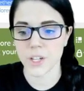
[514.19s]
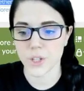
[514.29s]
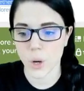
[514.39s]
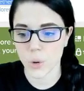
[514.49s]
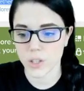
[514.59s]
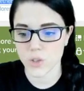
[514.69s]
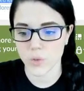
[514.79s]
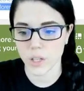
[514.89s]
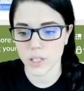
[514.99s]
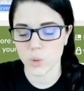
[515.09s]
And then
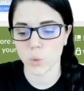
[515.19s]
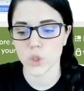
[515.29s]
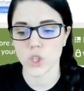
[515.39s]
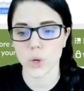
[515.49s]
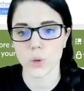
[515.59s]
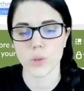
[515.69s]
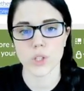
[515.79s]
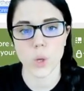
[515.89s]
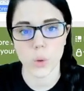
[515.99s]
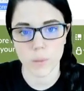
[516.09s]
tokens right here will
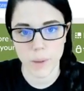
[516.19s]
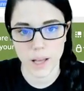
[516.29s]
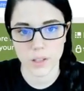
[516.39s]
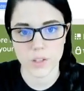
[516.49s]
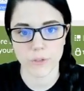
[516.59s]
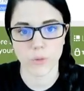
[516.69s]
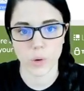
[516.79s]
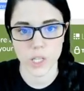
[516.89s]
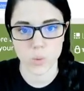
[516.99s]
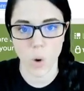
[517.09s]
show you the token
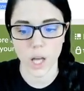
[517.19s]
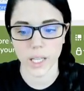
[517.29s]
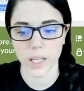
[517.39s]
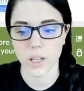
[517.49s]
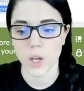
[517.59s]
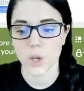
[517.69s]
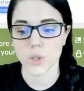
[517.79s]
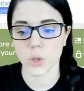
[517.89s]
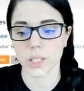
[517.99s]
balance for this wallet.